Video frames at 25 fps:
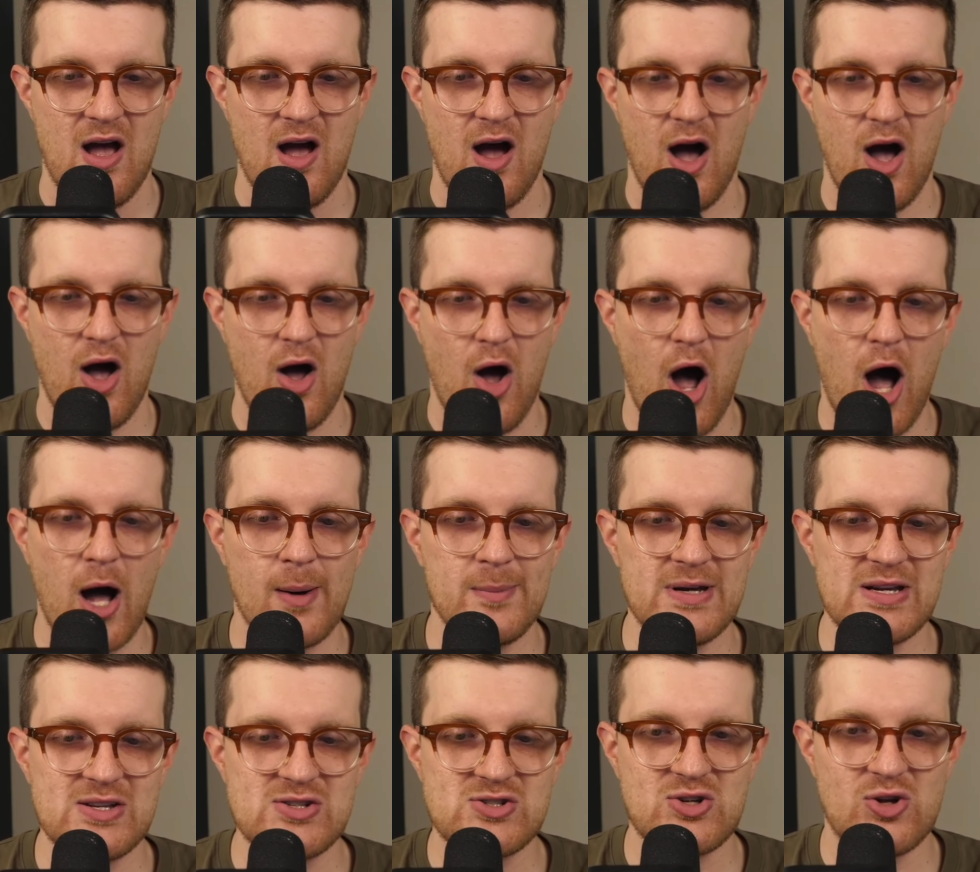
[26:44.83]

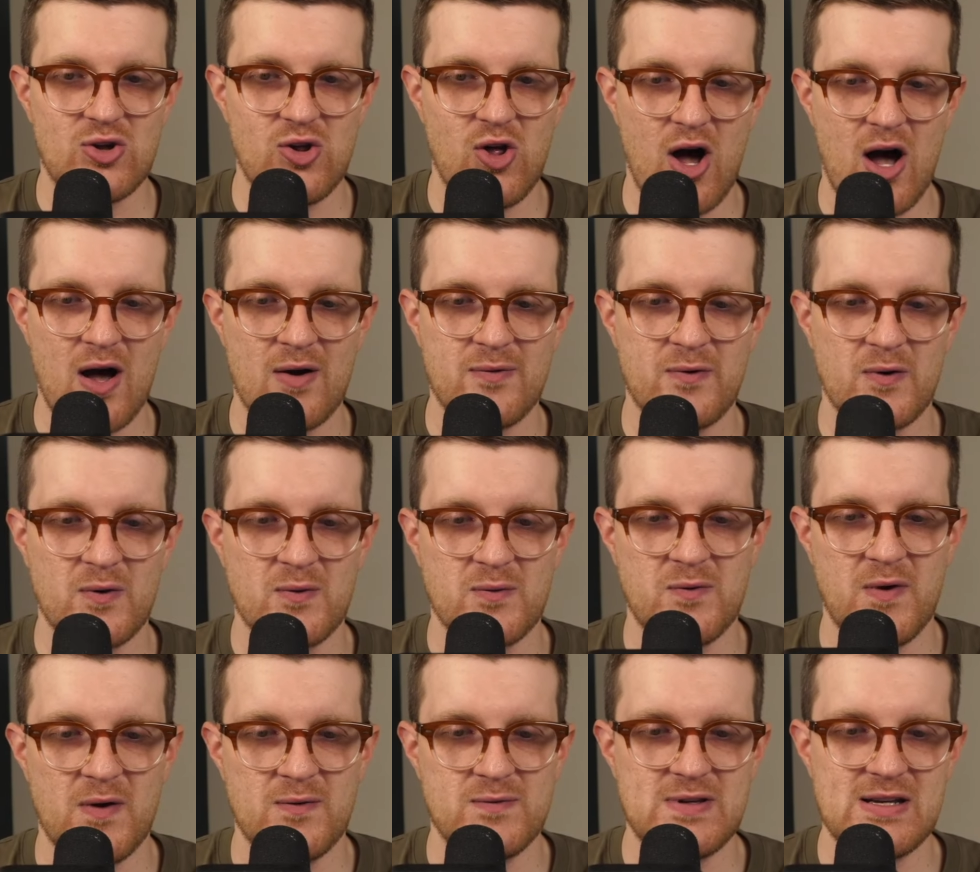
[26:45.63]
Ominous Claw for
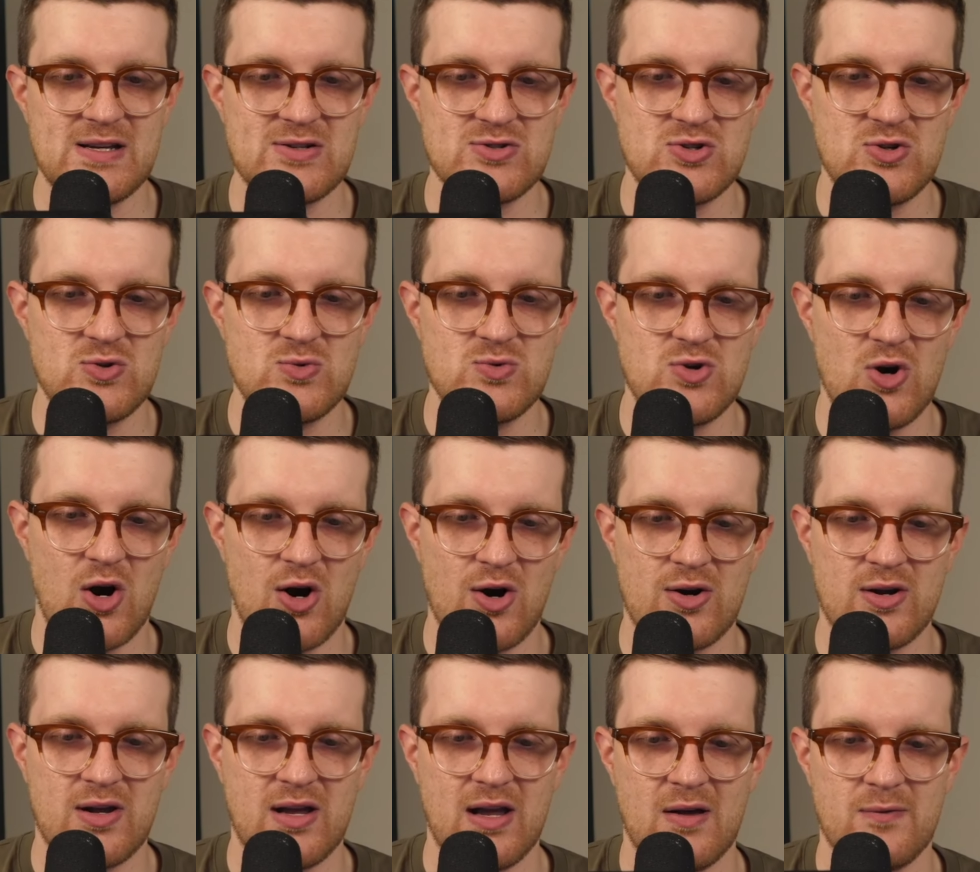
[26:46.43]
50 and 2
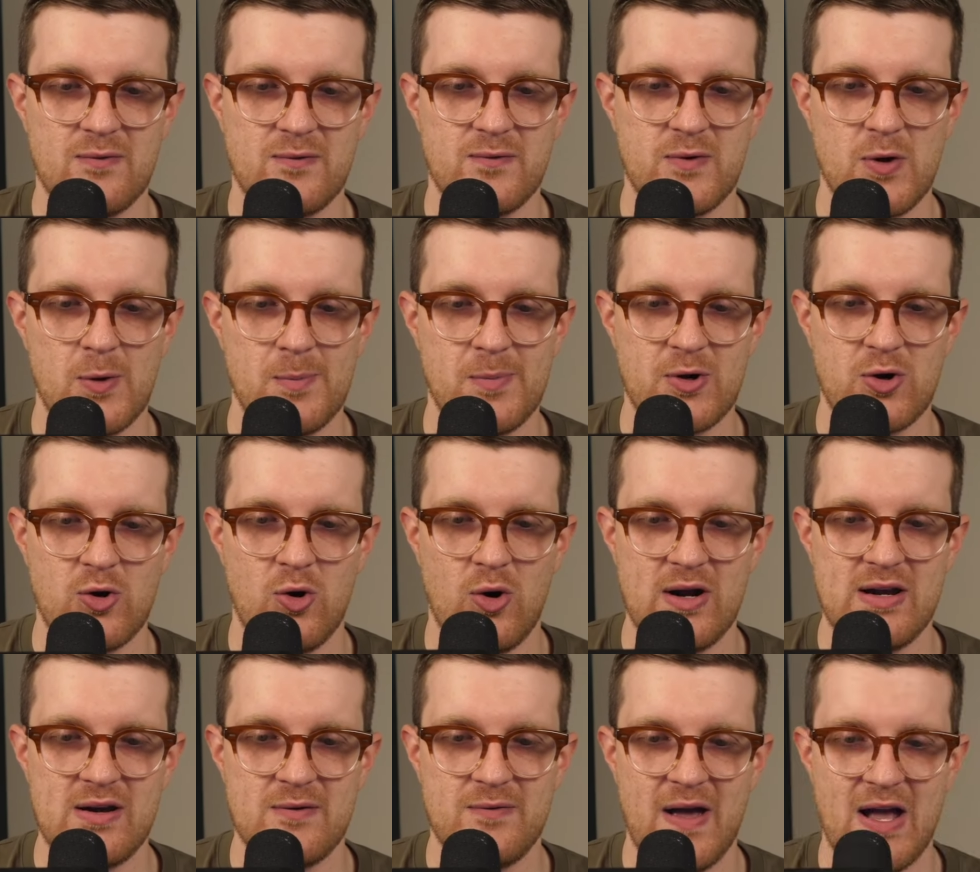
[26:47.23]
dark. Flip a
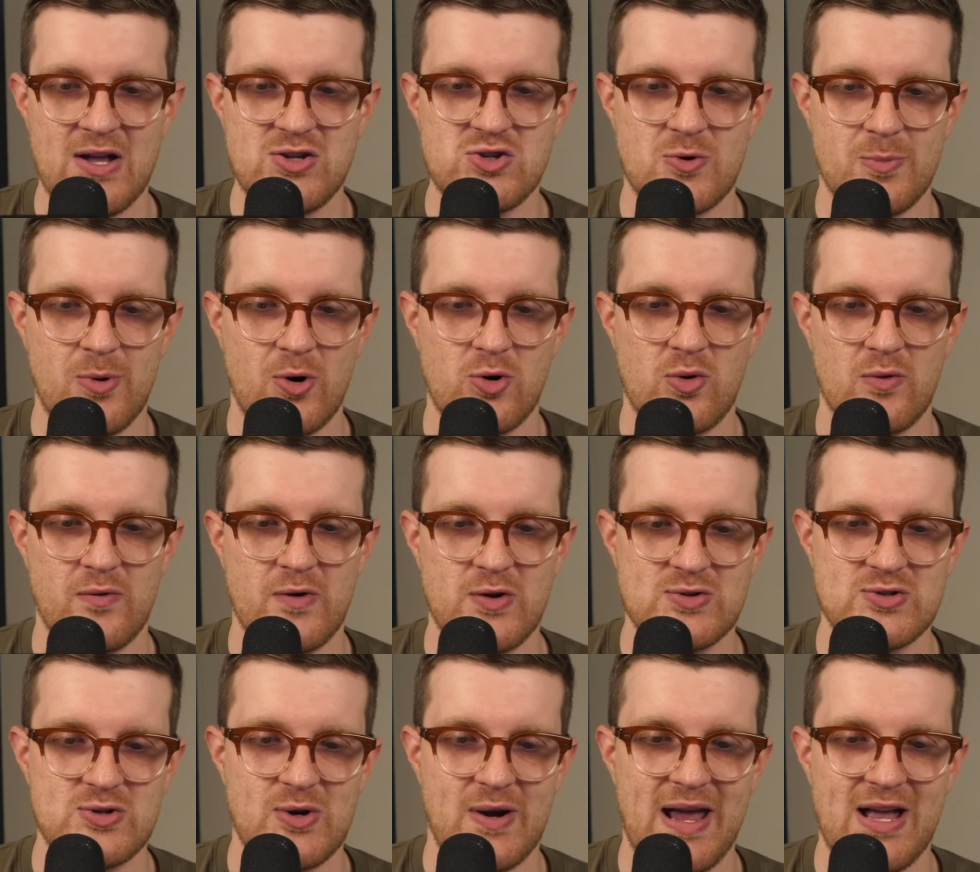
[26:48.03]
coin. If heads, your opponent
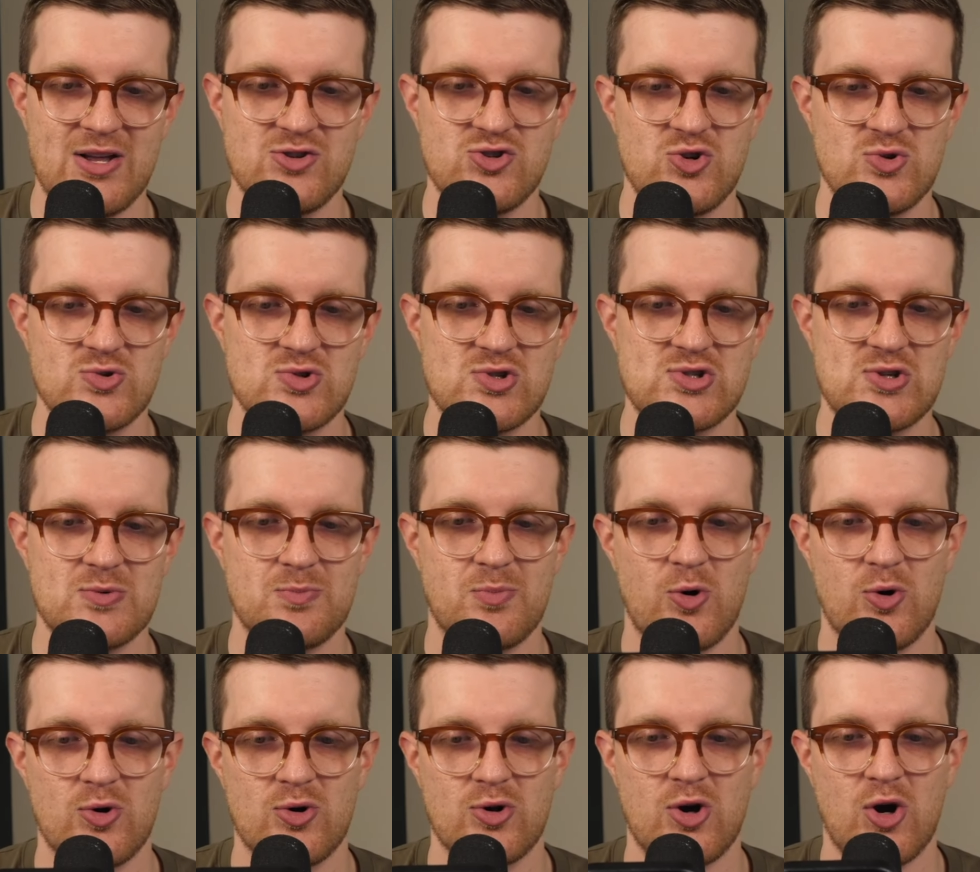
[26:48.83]
reveals their hand. Choose a
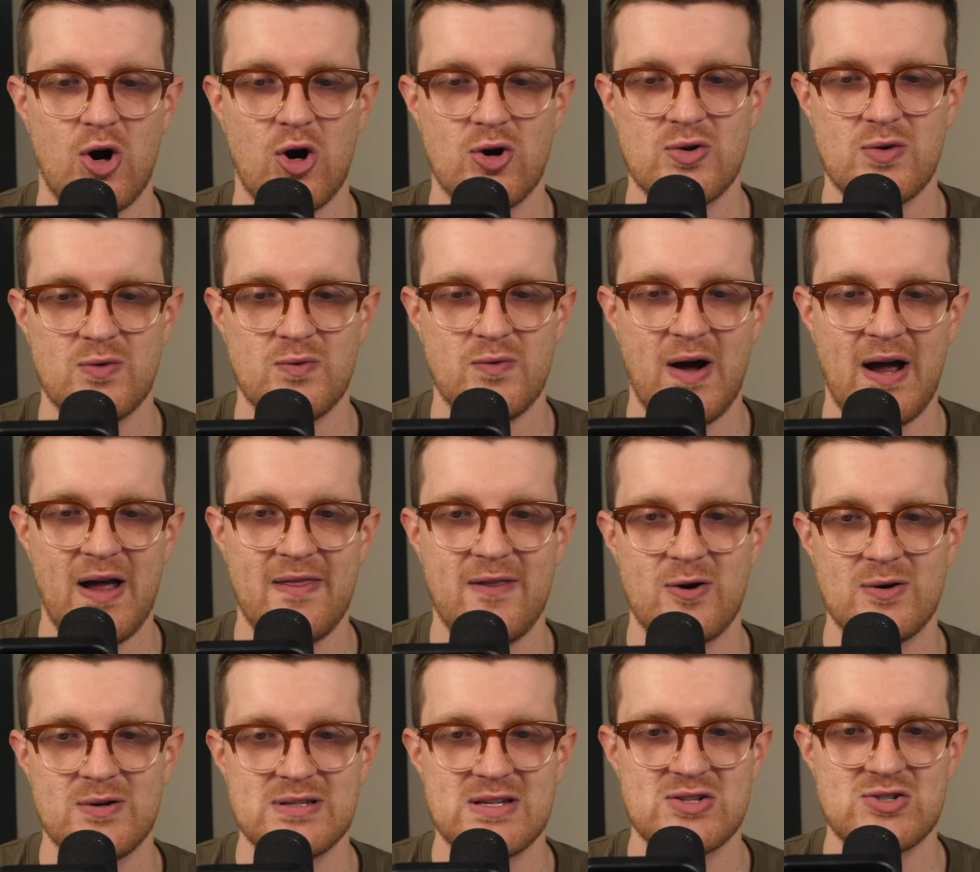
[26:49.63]
supporter card you
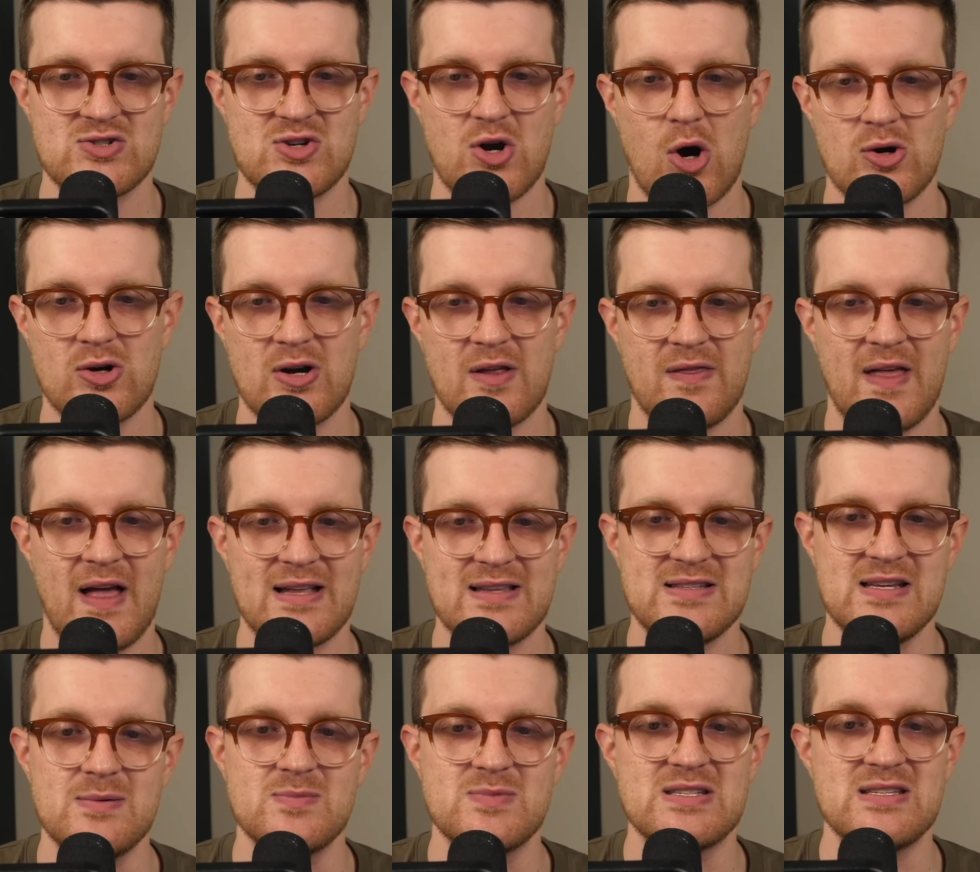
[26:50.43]
find there and discard it.
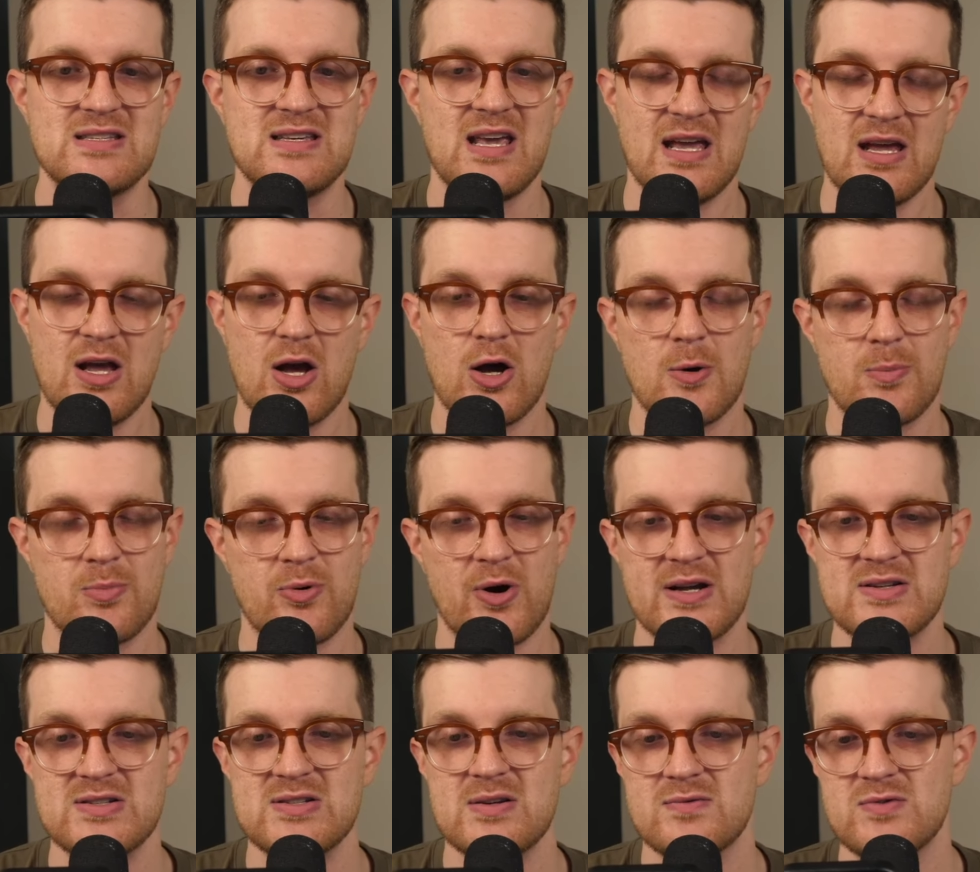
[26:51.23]
That seems giga
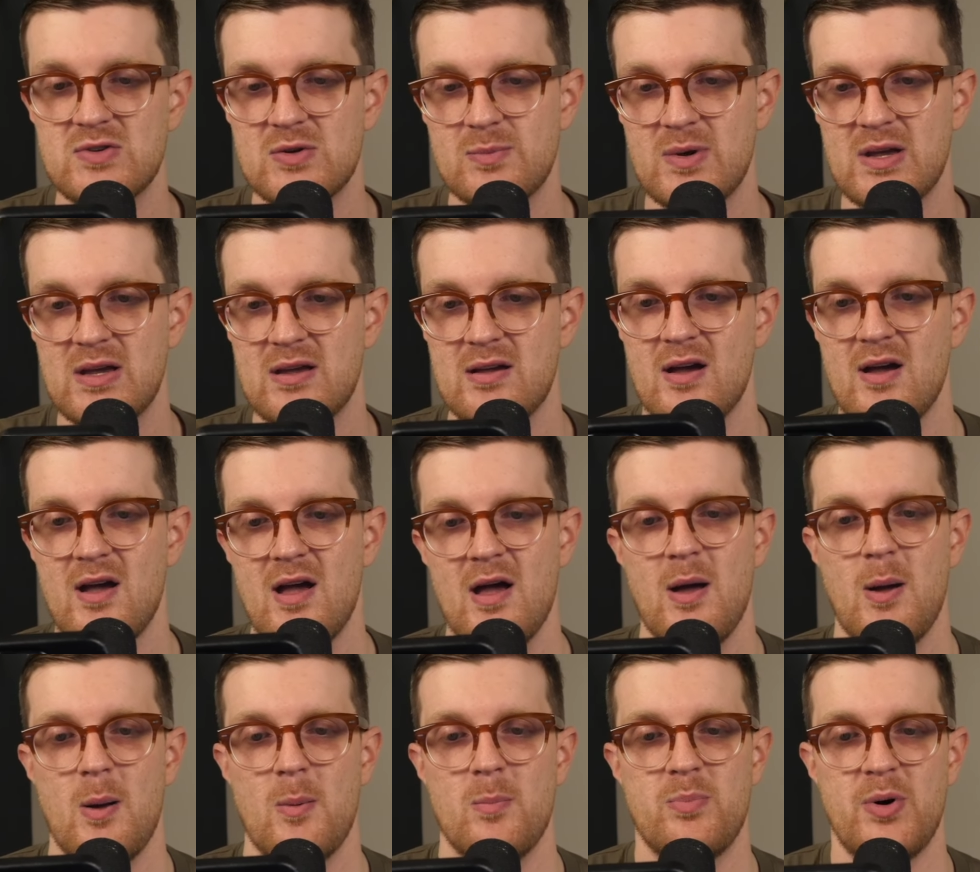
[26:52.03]
oppressive to me,
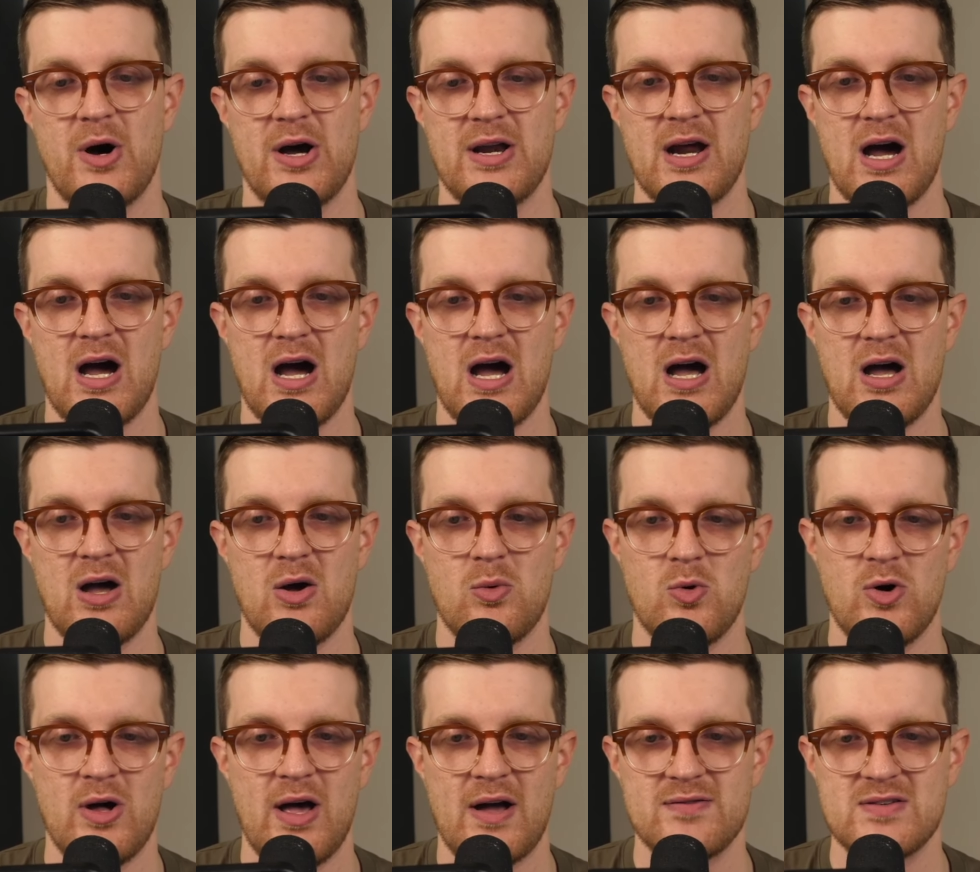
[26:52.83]
but
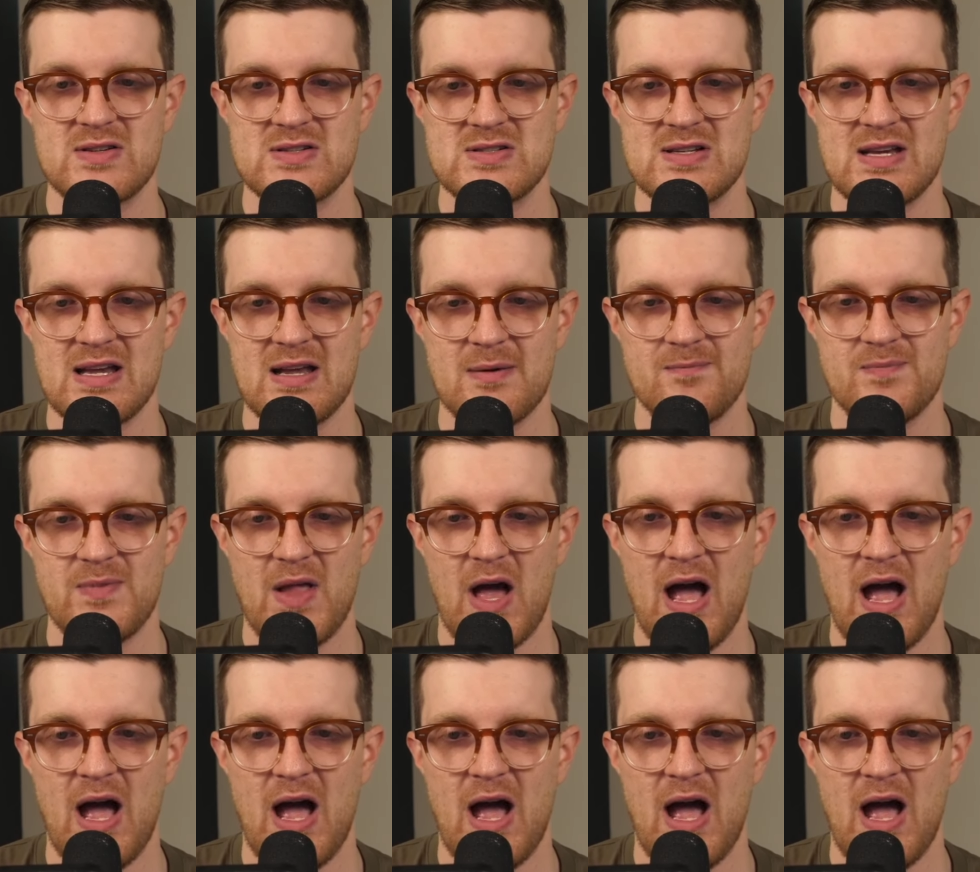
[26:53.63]
we'll have to see.